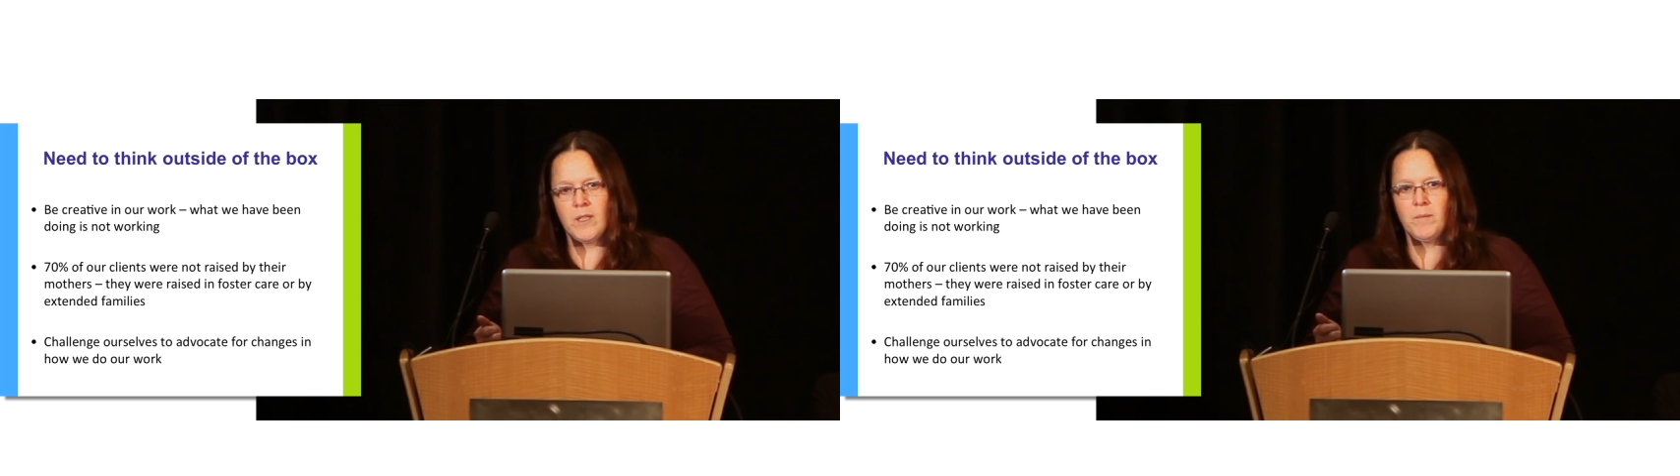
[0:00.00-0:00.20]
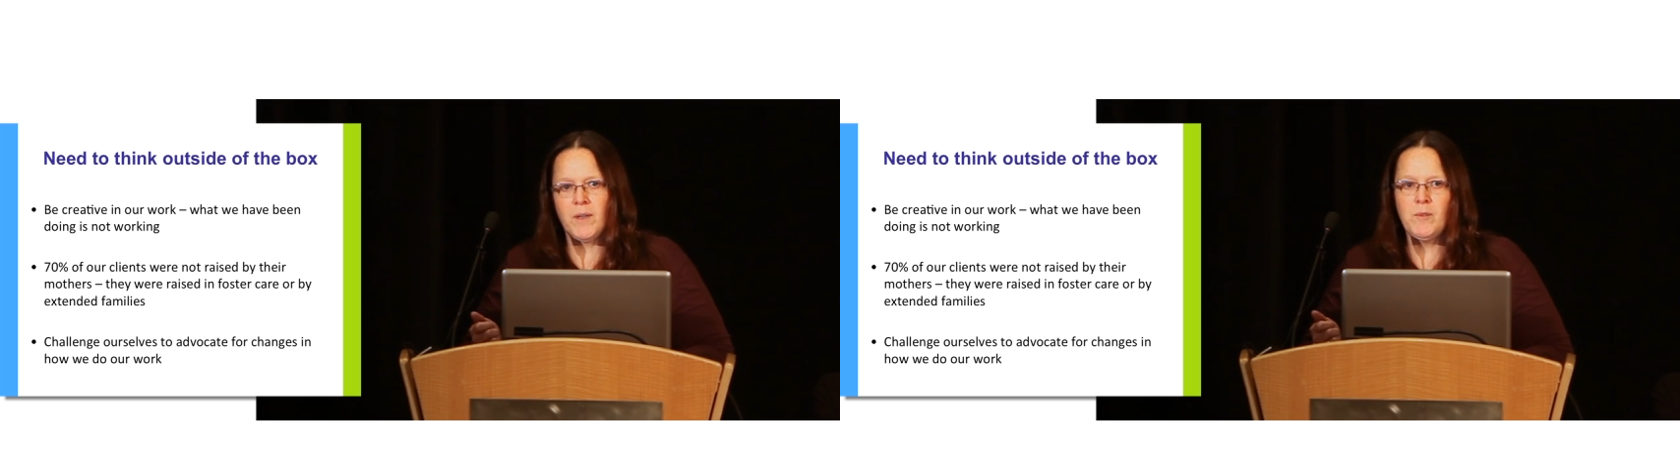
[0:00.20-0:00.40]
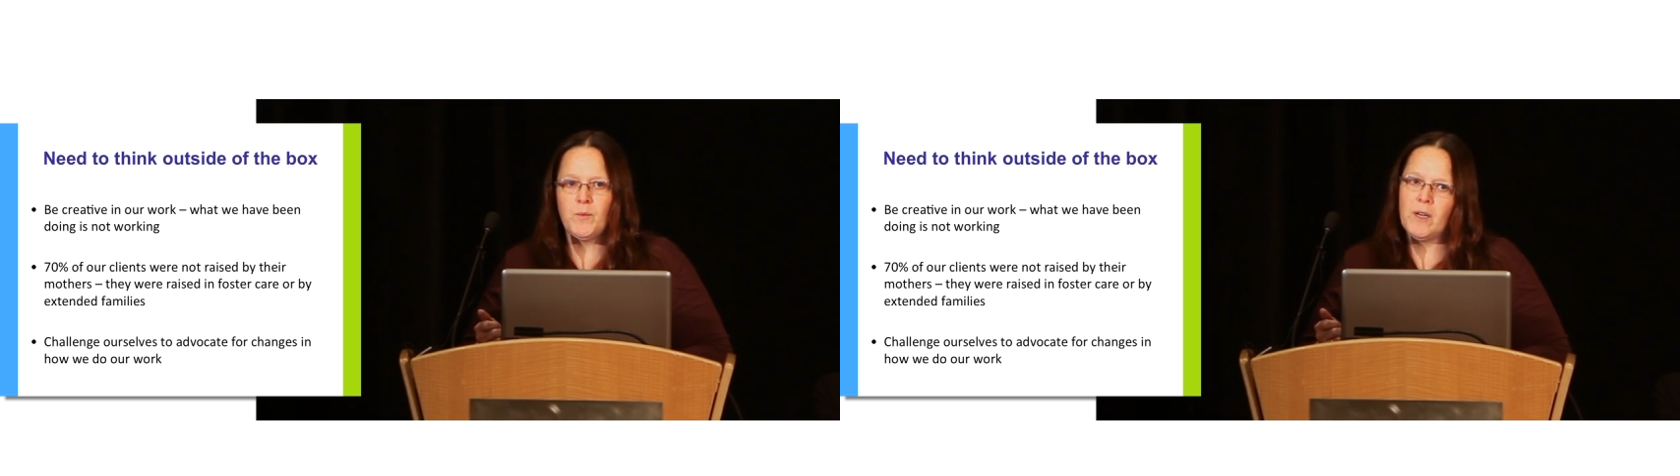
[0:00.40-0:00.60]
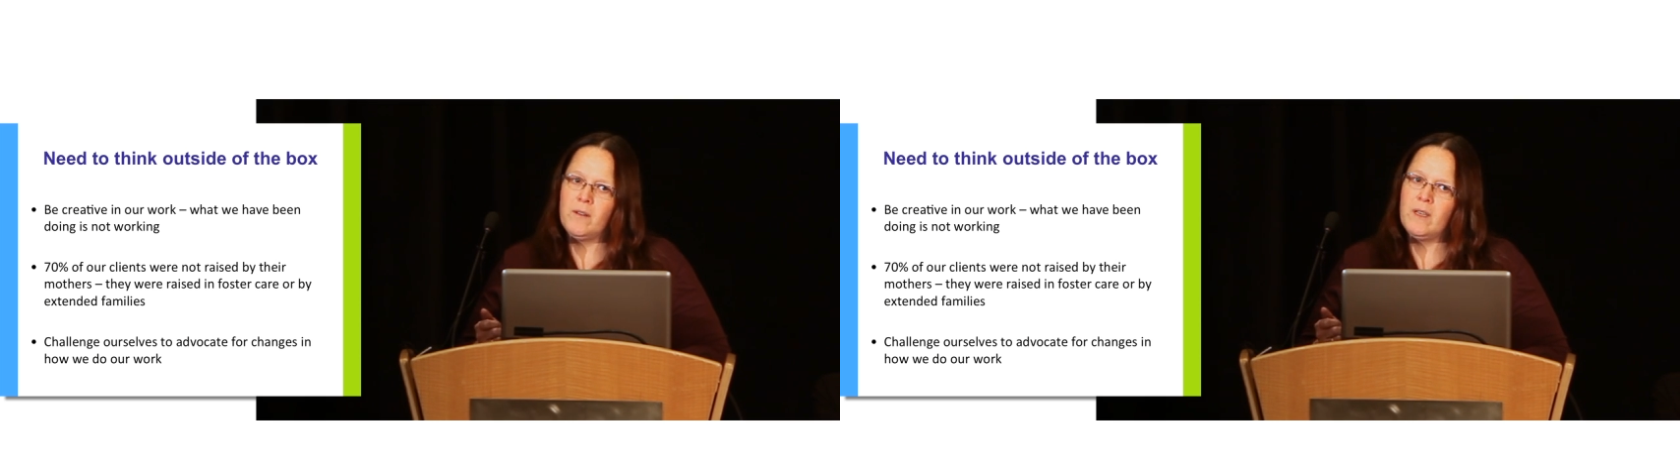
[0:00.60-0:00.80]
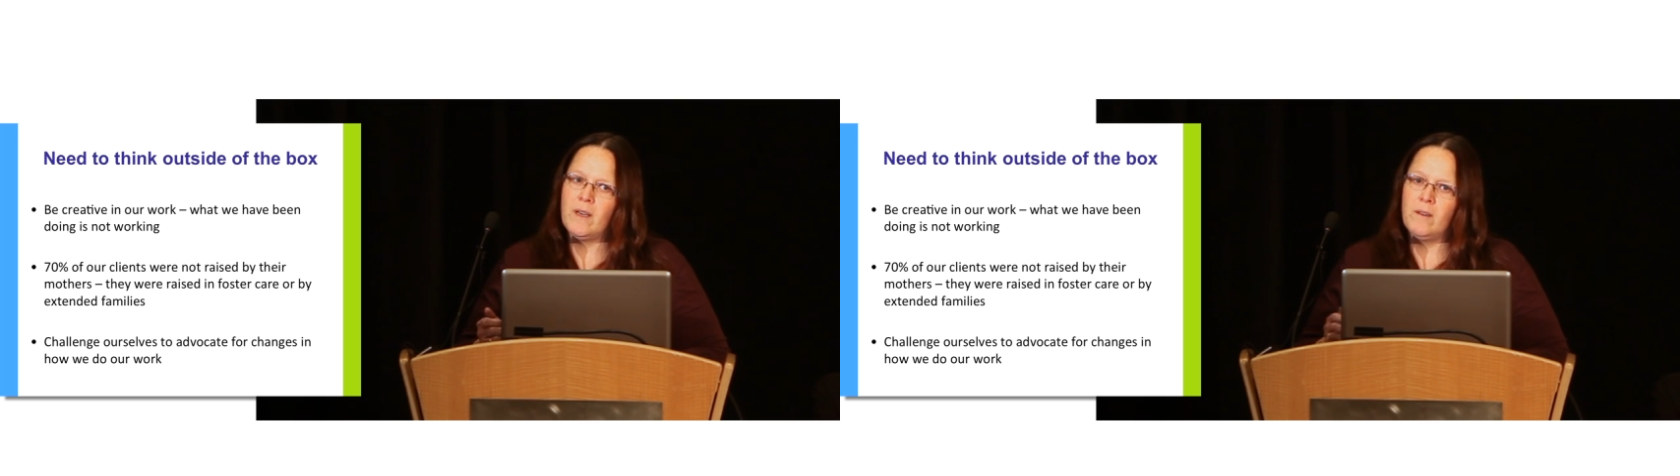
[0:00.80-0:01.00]
sometimes
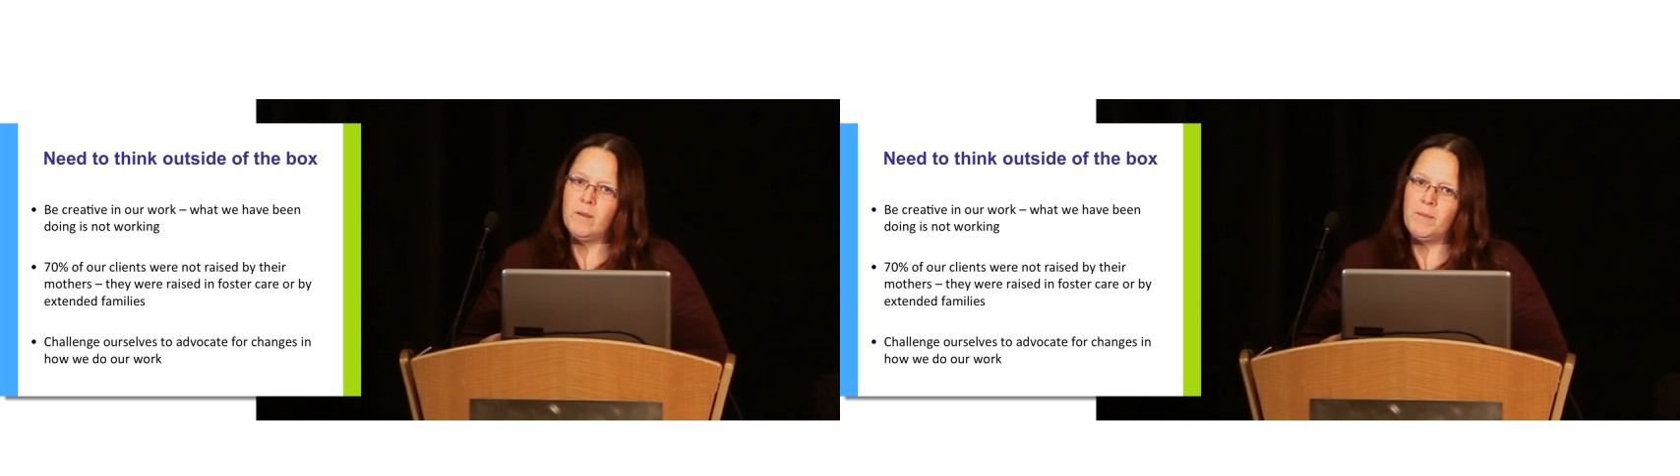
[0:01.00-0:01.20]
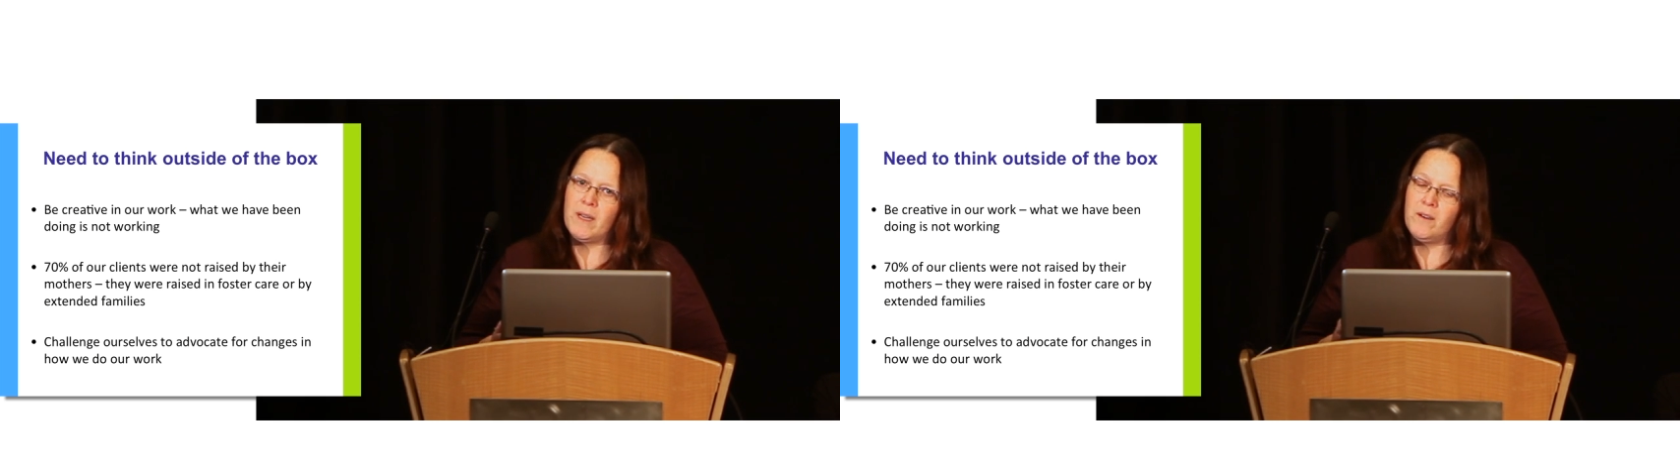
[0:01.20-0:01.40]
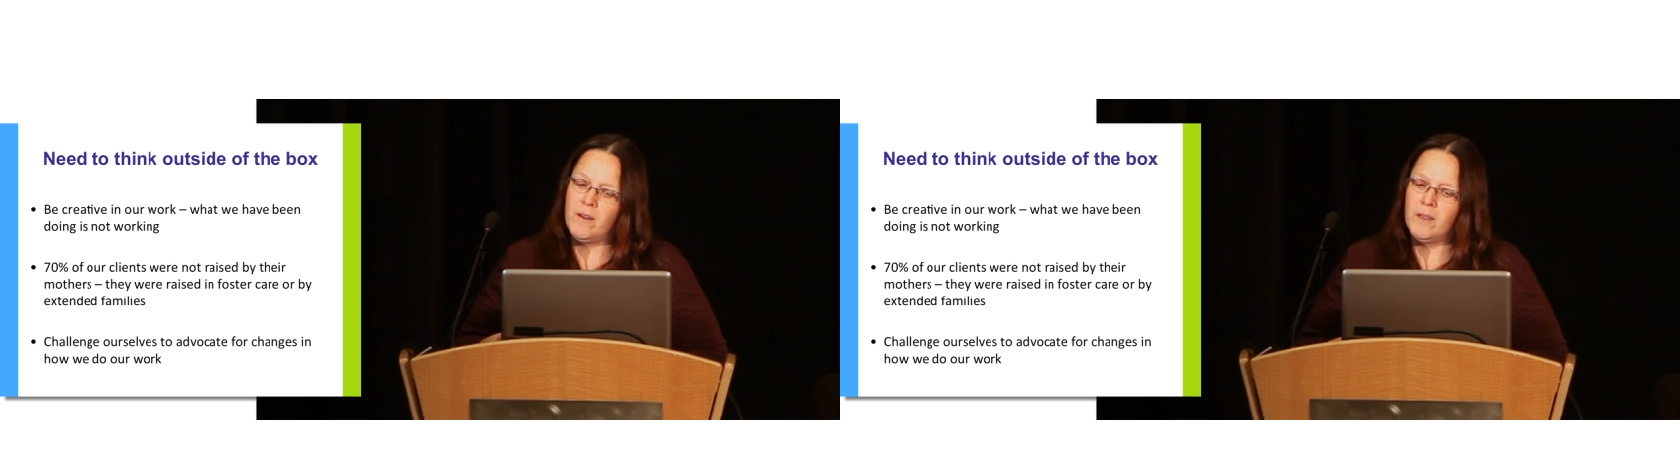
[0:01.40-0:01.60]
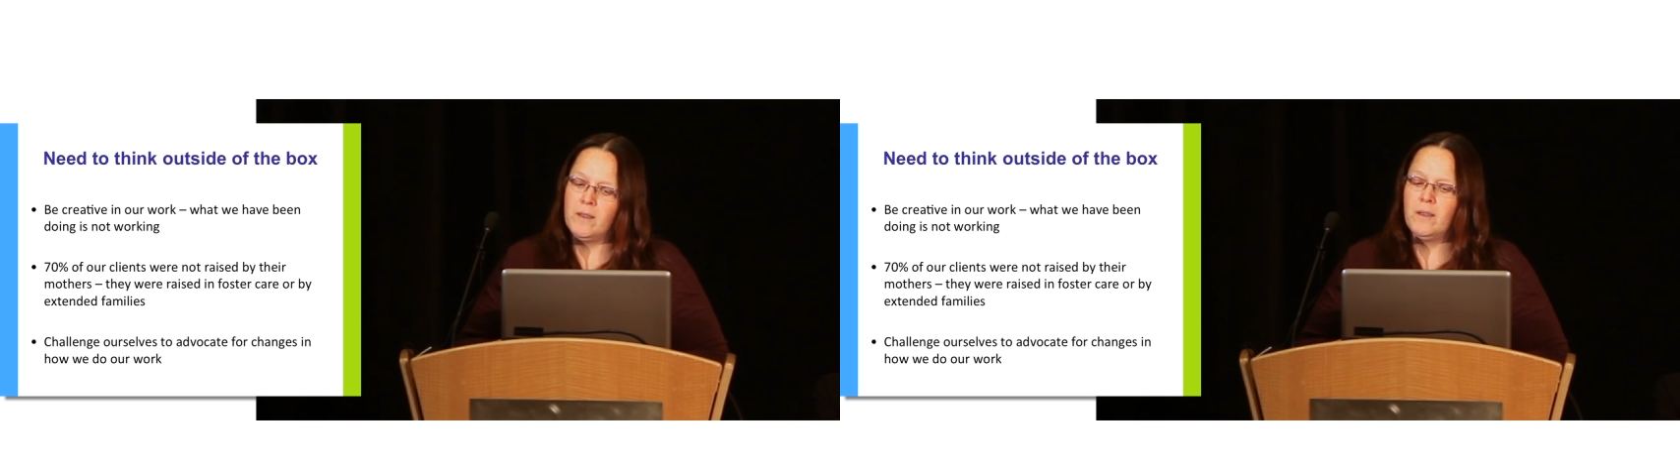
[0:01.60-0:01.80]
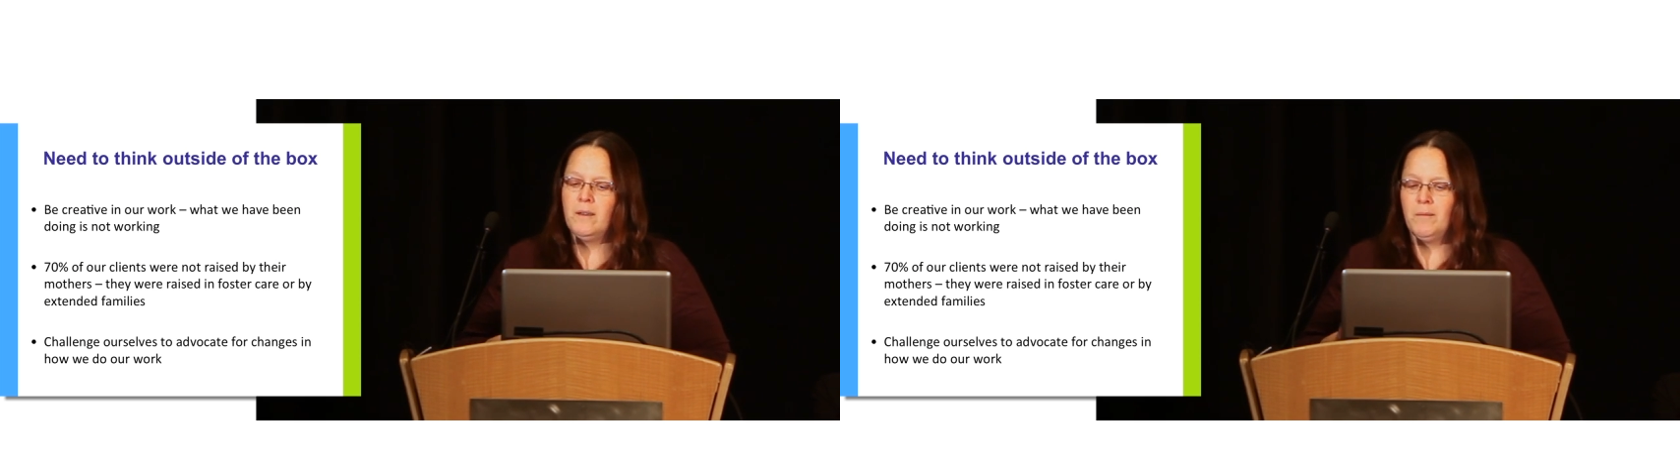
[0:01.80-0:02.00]
one or the other, depending
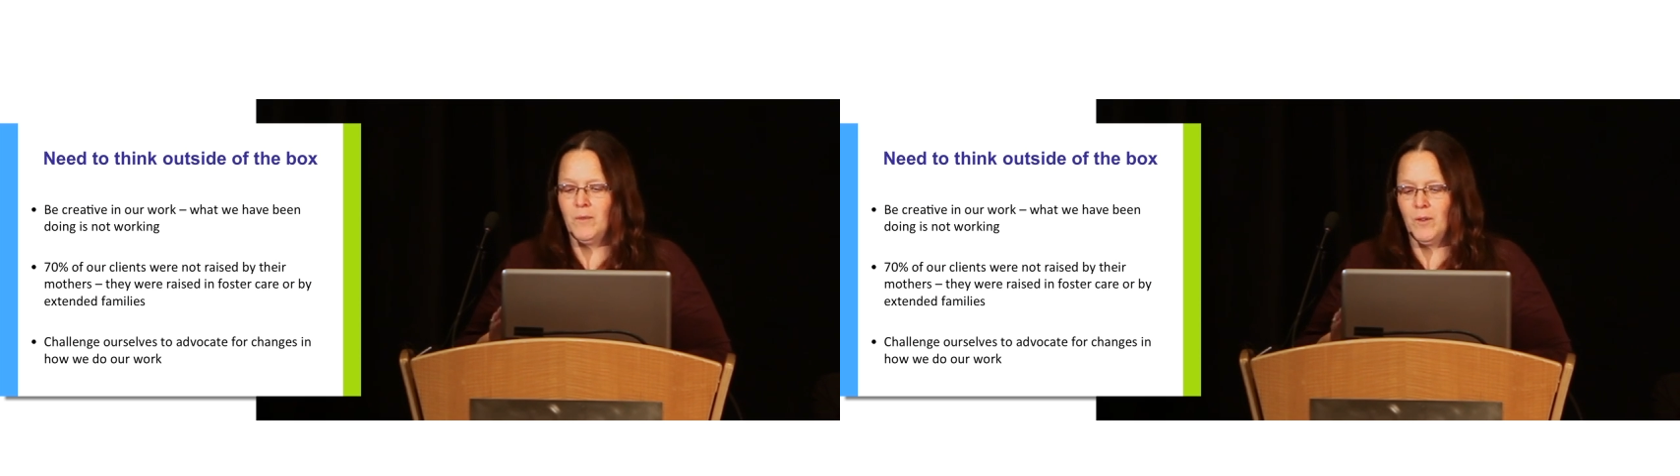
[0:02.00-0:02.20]
on